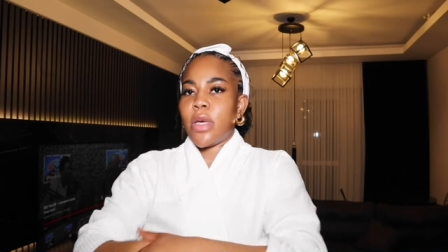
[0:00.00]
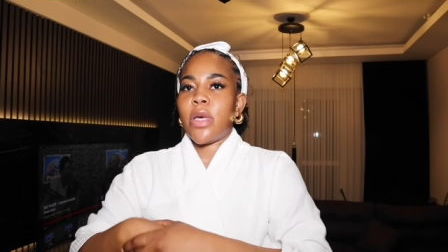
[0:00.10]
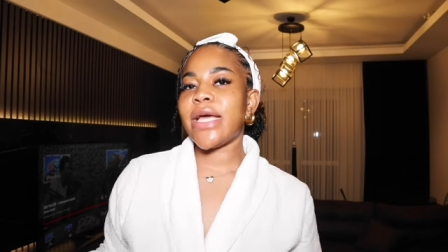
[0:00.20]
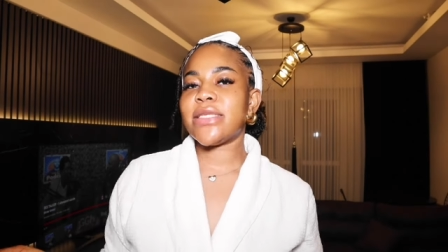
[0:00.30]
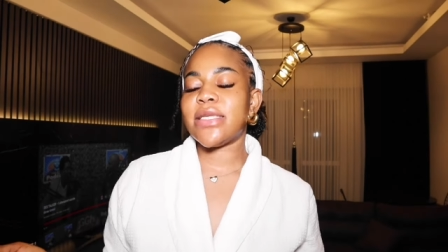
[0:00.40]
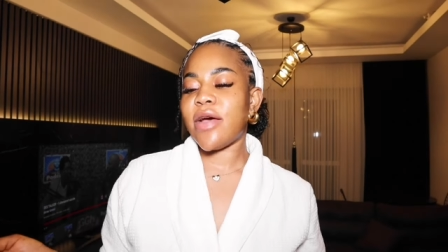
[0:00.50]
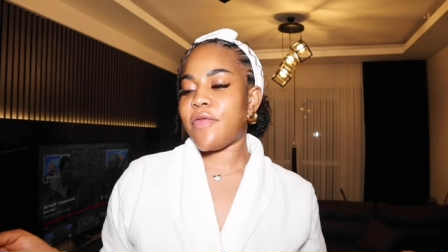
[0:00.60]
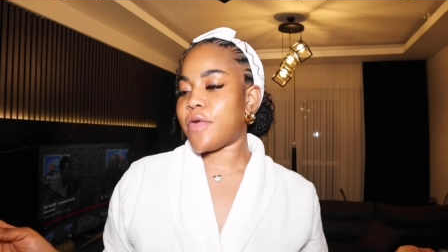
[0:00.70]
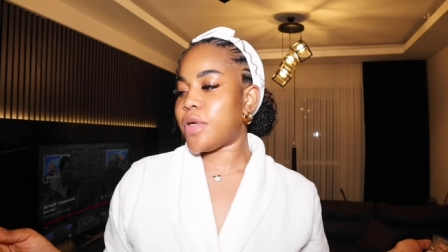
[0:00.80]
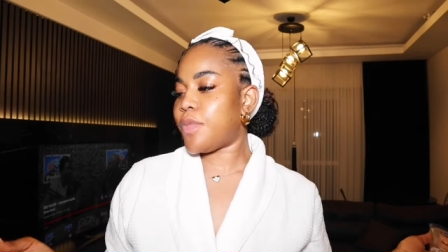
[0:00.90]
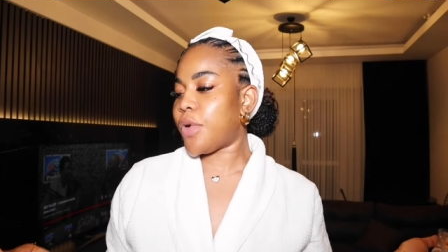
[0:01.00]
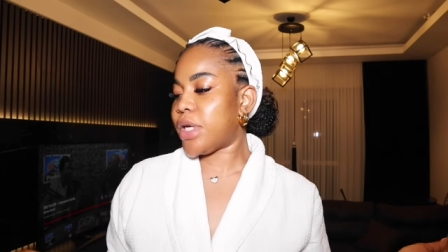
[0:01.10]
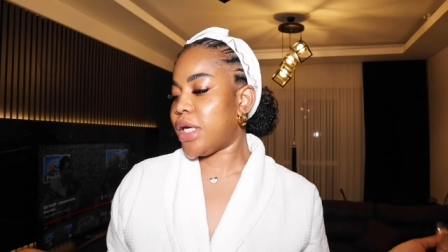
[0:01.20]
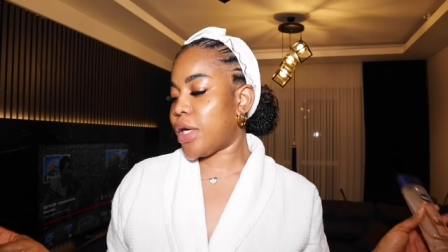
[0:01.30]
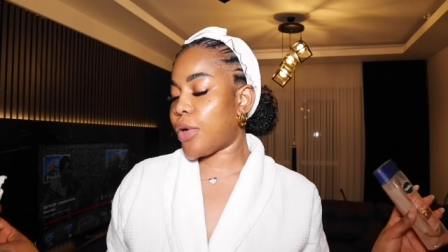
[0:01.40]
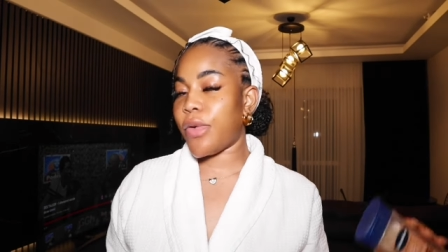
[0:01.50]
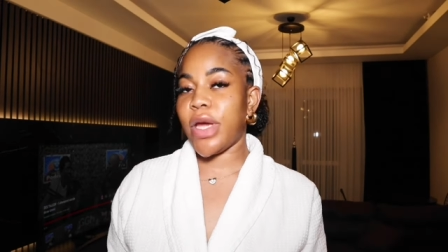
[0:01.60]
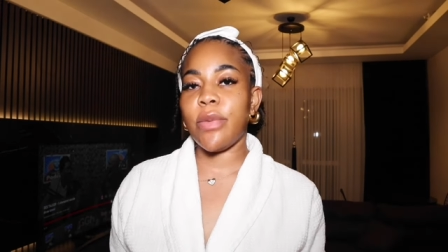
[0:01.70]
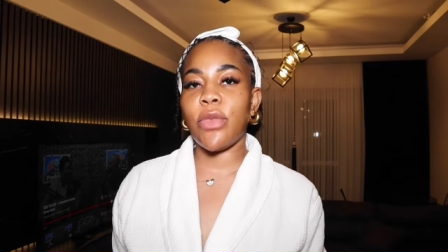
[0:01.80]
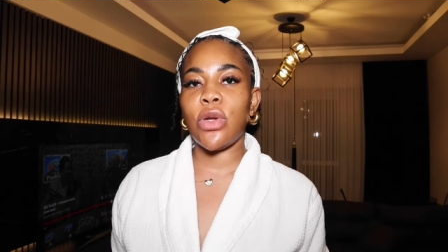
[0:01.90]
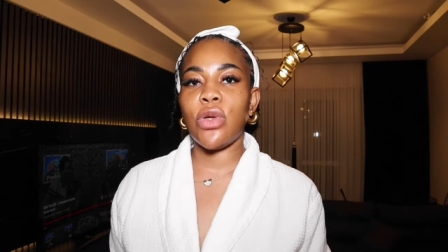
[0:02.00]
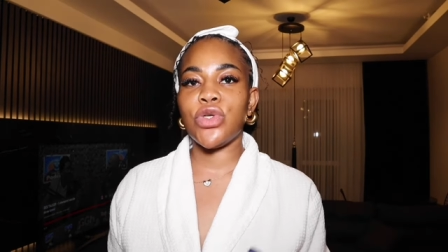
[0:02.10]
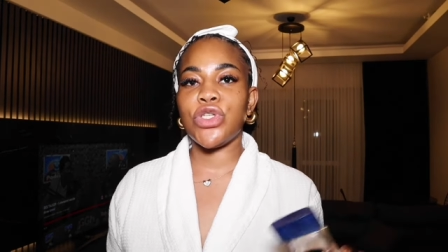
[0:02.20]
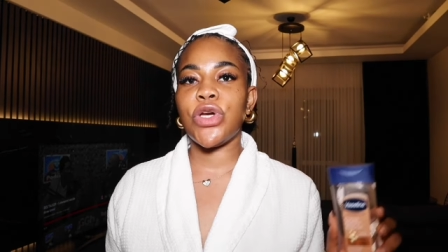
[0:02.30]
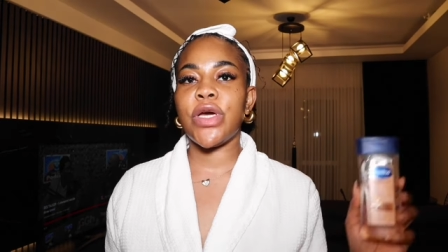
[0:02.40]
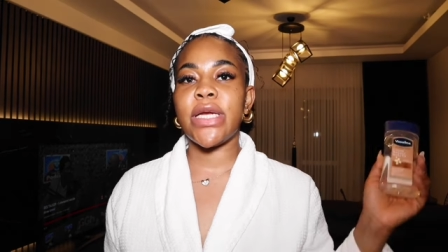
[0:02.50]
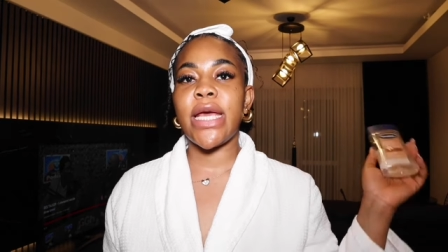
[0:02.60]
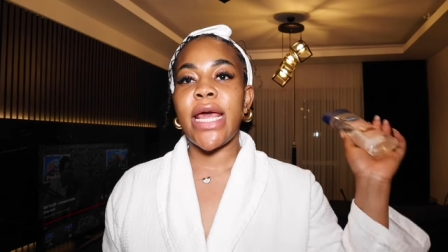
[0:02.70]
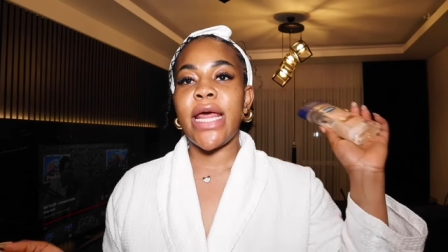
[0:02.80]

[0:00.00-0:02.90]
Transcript: Is that for the body cream or lotion.